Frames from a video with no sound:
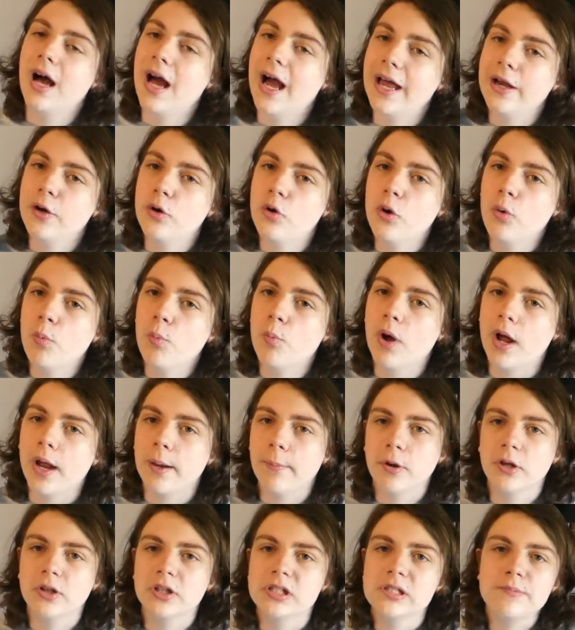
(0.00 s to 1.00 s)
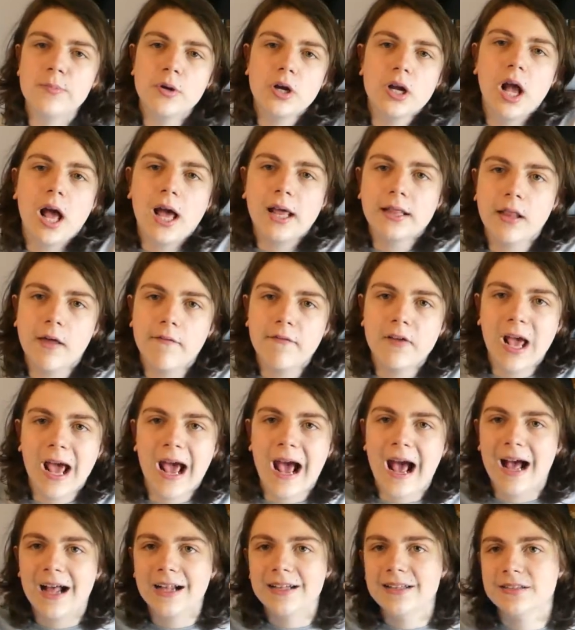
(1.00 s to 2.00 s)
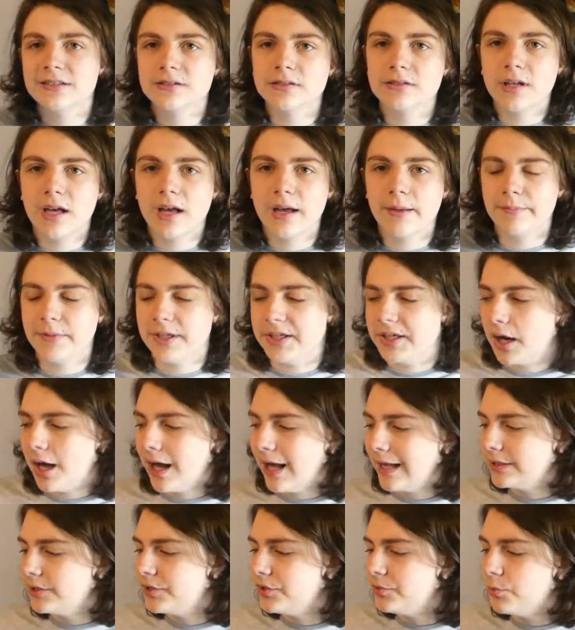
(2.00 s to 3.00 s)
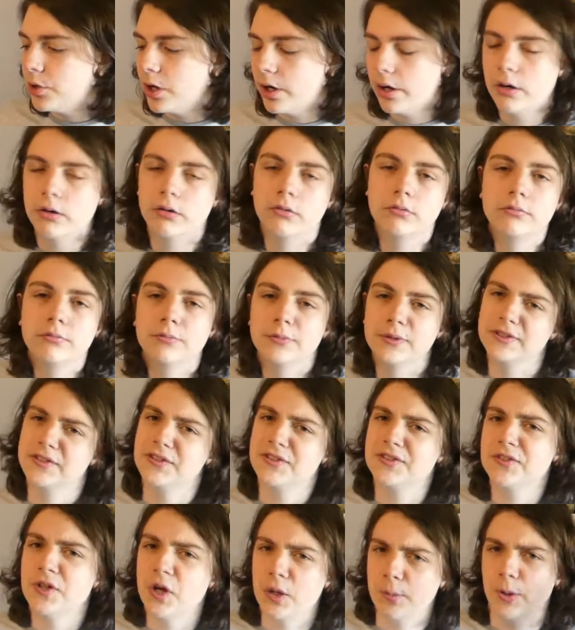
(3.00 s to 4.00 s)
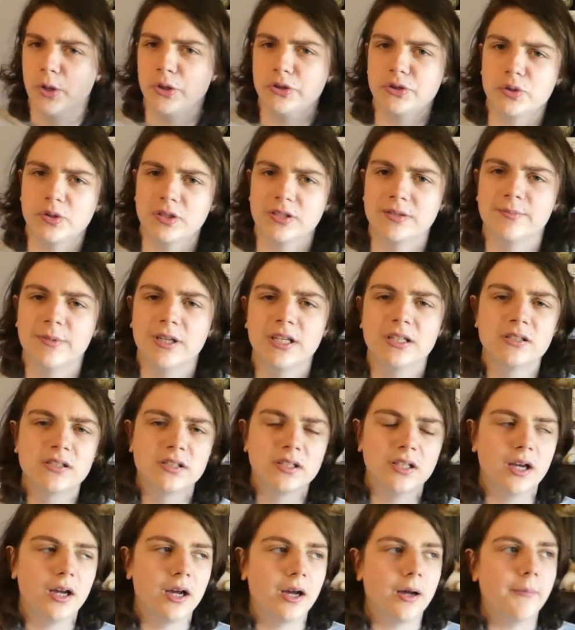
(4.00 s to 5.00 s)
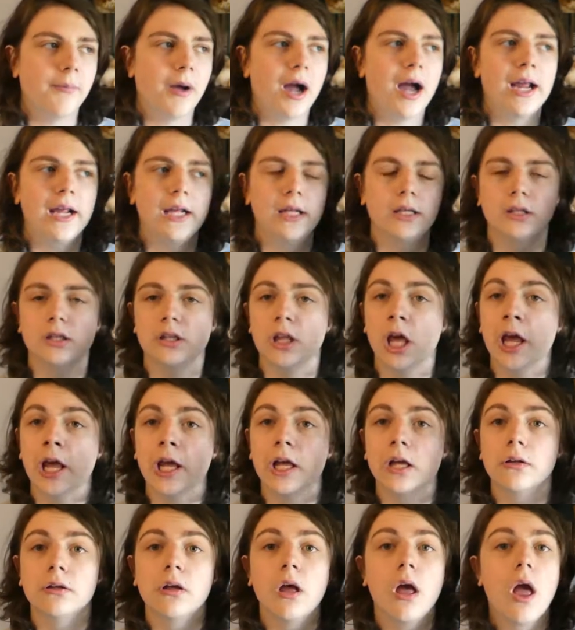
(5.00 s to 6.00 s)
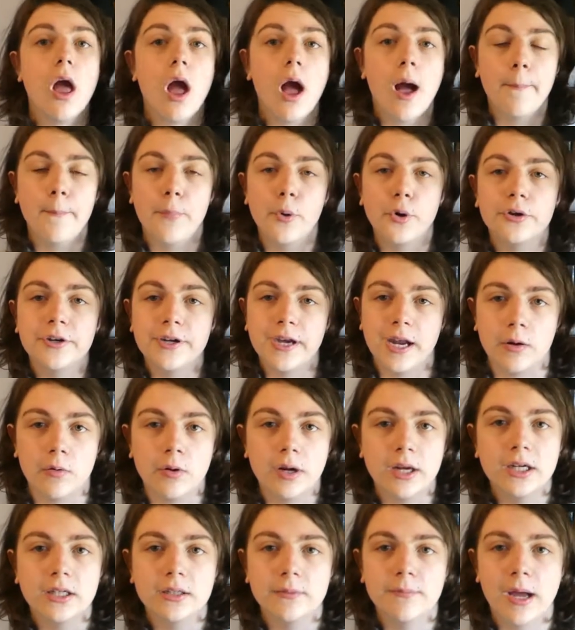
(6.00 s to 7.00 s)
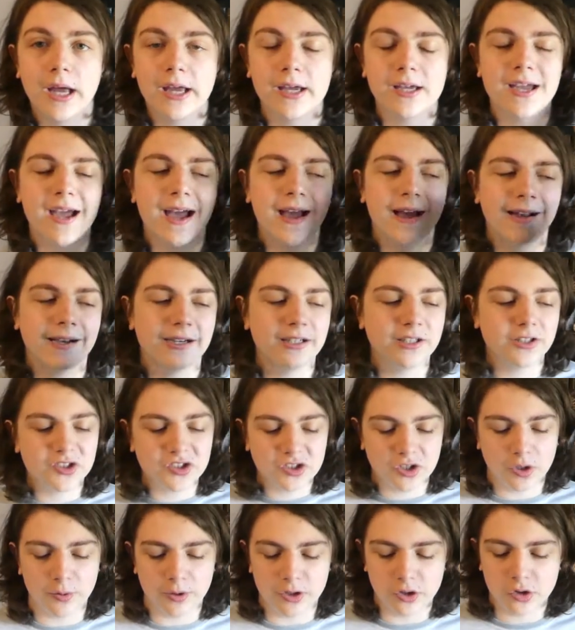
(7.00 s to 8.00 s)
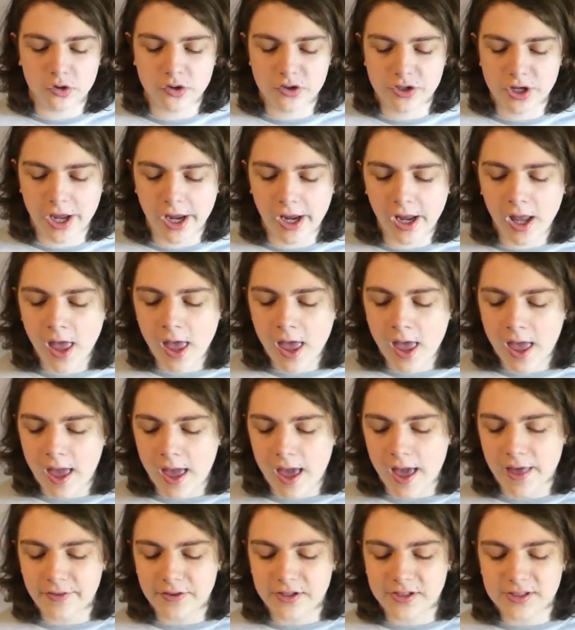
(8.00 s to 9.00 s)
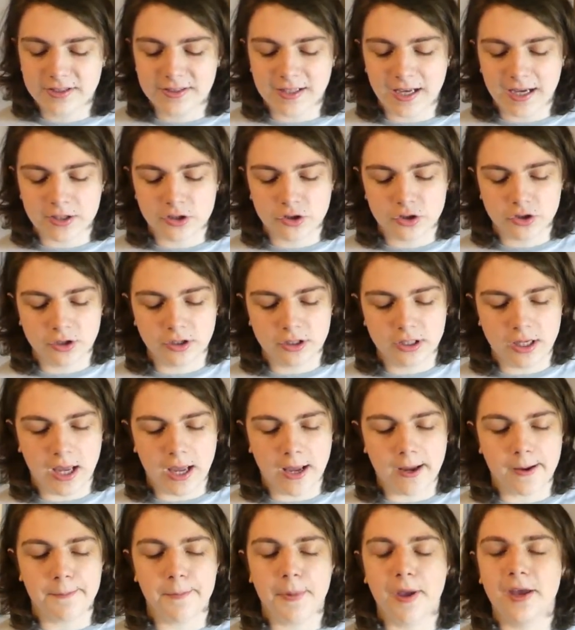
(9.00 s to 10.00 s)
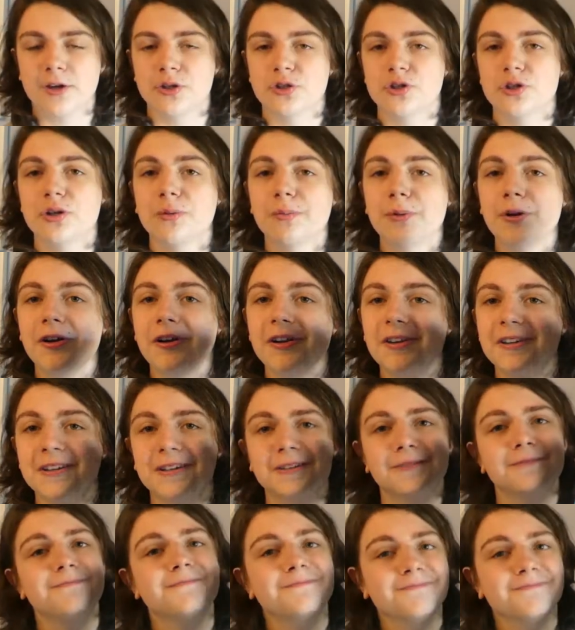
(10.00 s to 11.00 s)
I don't know why I bought this book. I love cats. I mean, as you know, with the Snowball's Christmas, I think a book narrated by a cat is so interesting. And this is actually a picture book.